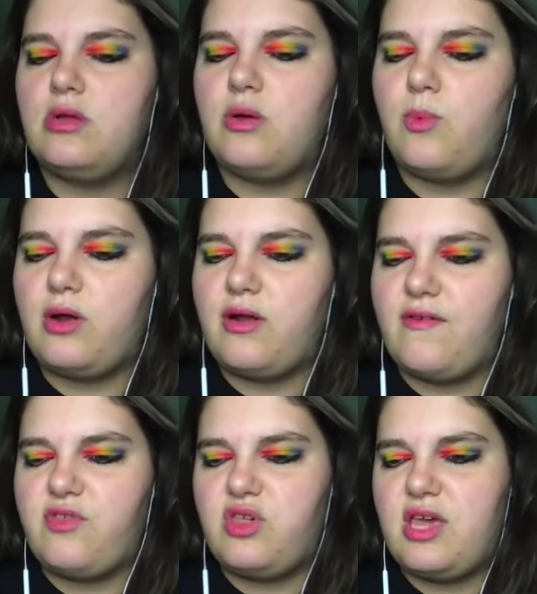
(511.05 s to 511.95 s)
Wonder
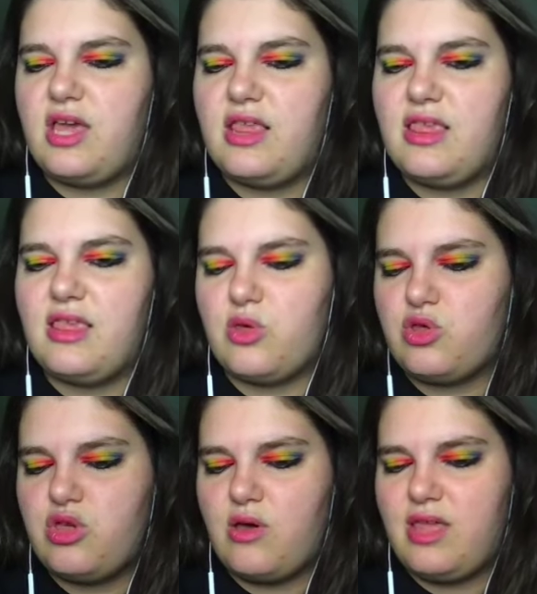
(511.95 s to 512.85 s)
if she is this the
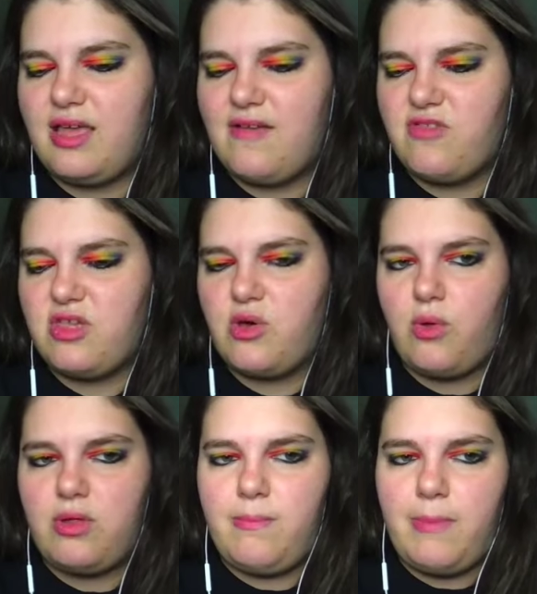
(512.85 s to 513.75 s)
show that gives the
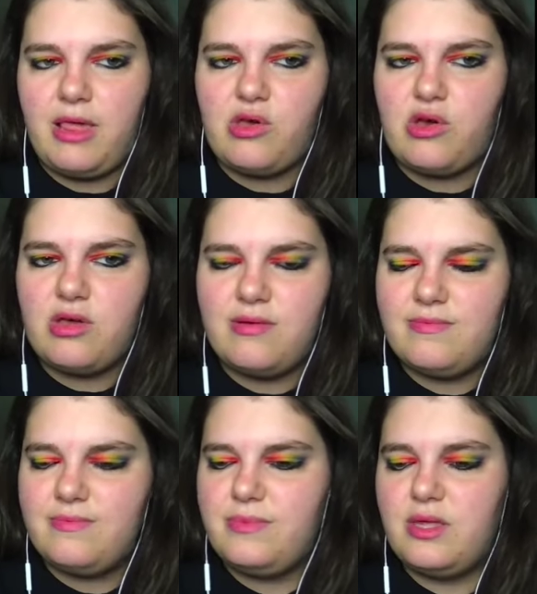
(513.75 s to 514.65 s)
golden buzzer?
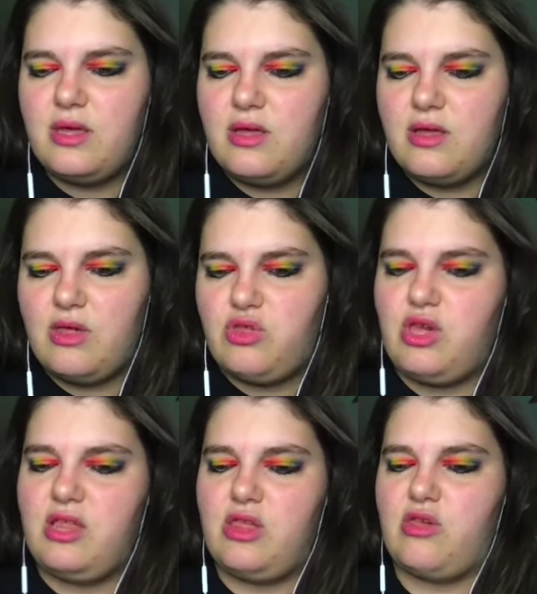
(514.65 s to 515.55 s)
Because
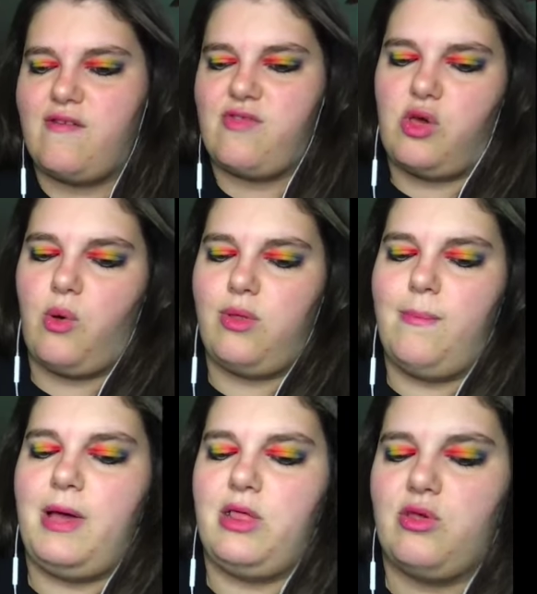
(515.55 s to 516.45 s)
she deserves a golden
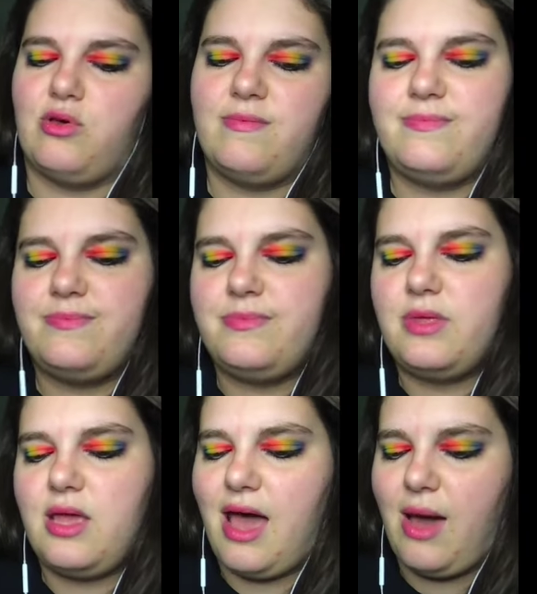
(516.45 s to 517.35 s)
buzzer,
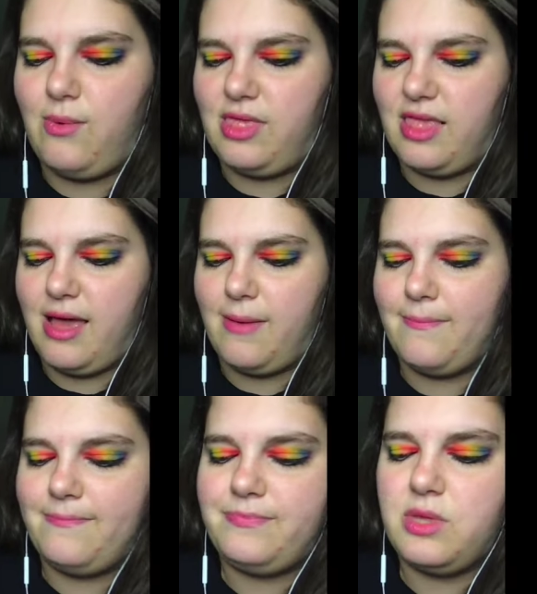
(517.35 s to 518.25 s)
I would say.
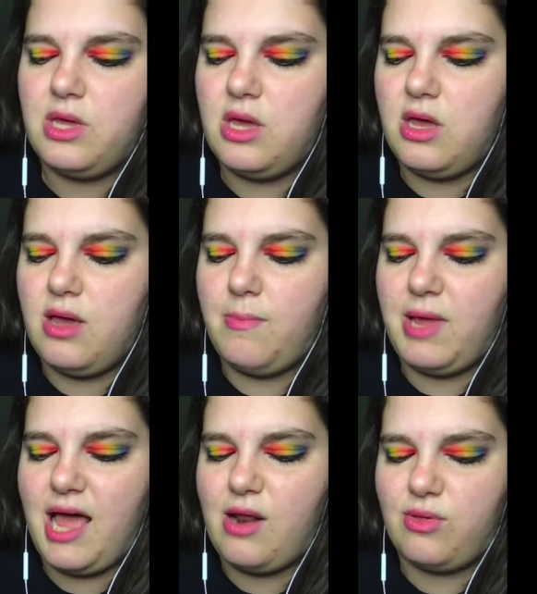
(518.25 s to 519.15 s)
But
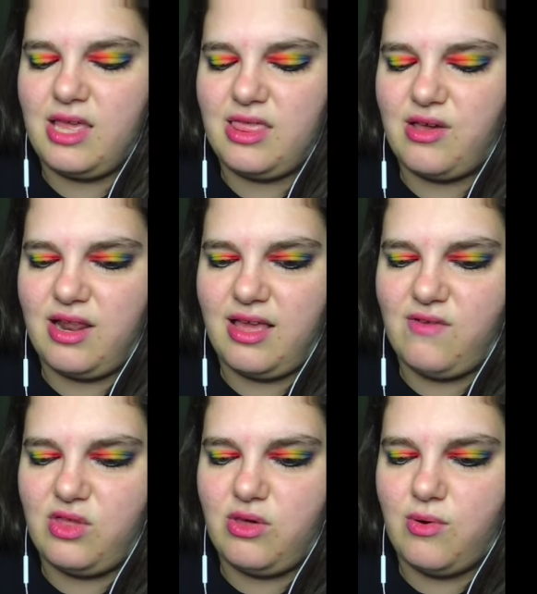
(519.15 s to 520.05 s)
I don't think they're going to give
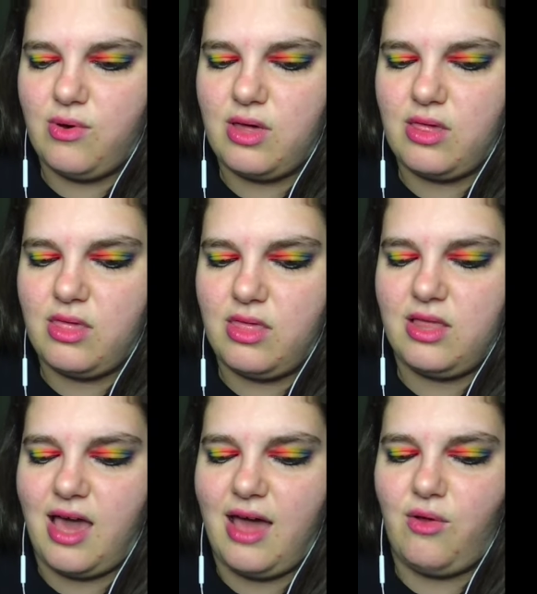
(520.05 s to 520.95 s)
it to her because the
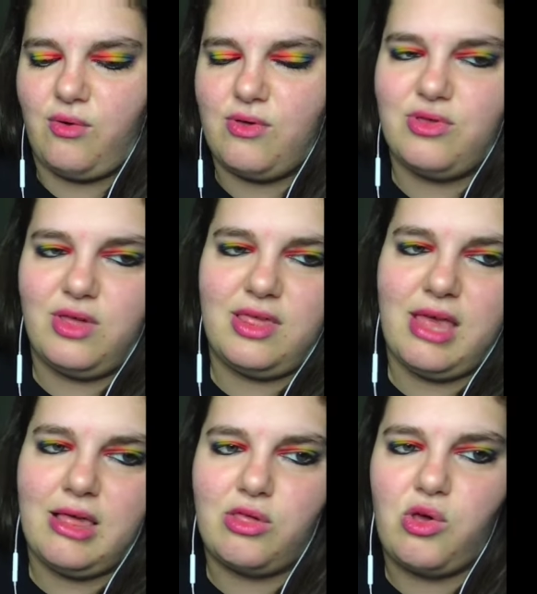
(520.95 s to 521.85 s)
title usually
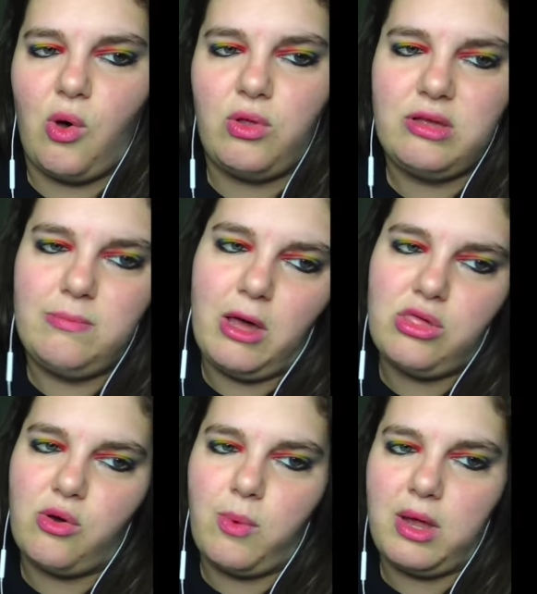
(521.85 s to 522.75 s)
says Golden
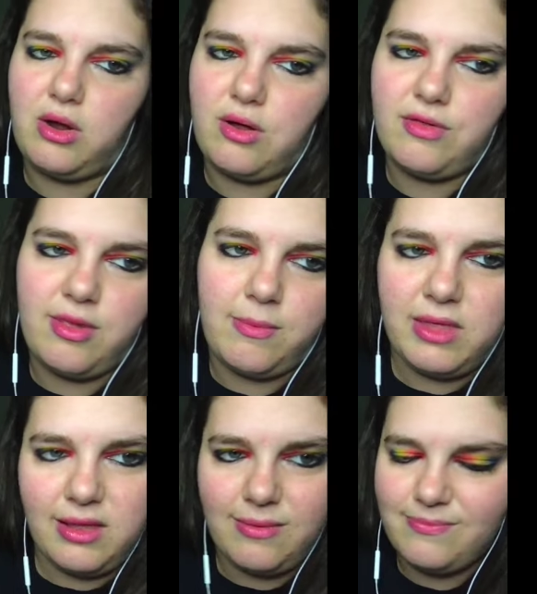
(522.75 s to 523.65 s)
Buzzer Winner or
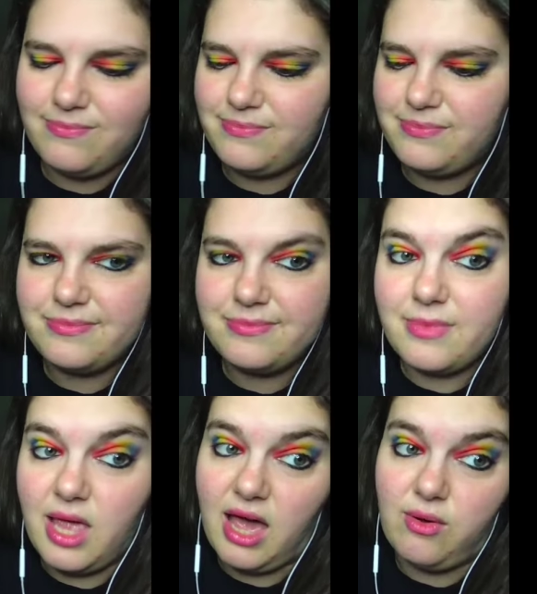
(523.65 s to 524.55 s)
something.
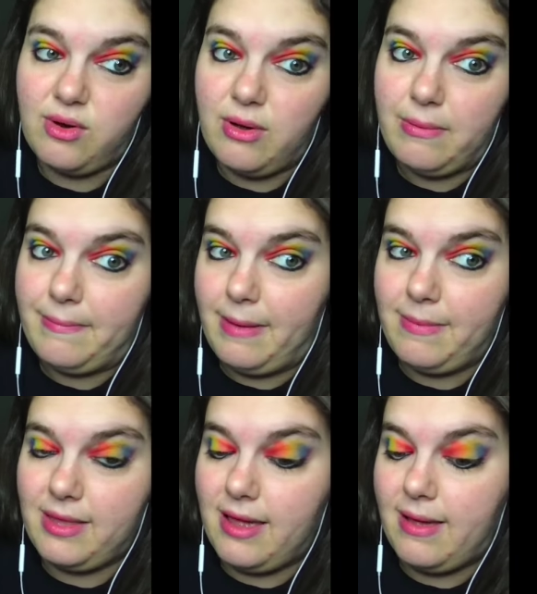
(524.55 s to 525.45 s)
I don't know. Maybe
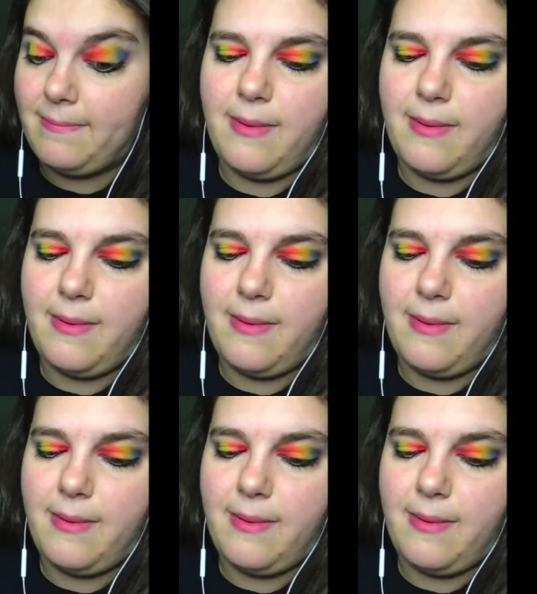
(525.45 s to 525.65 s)
not.